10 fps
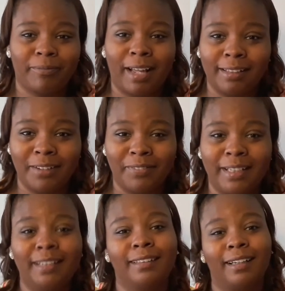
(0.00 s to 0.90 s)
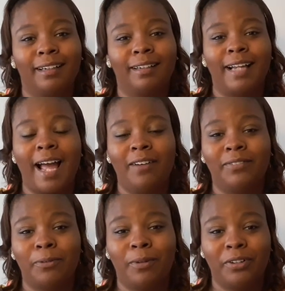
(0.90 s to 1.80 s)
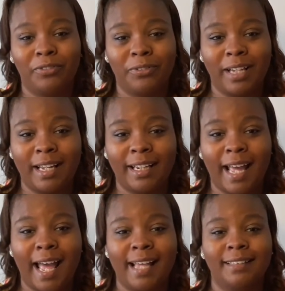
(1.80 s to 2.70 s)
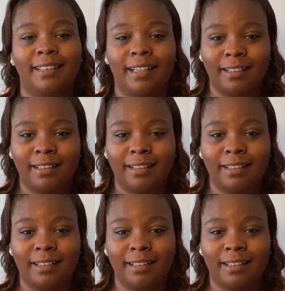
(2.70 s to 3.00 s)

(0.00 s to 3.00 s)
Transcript: I love it. Have a wonderful day, guys.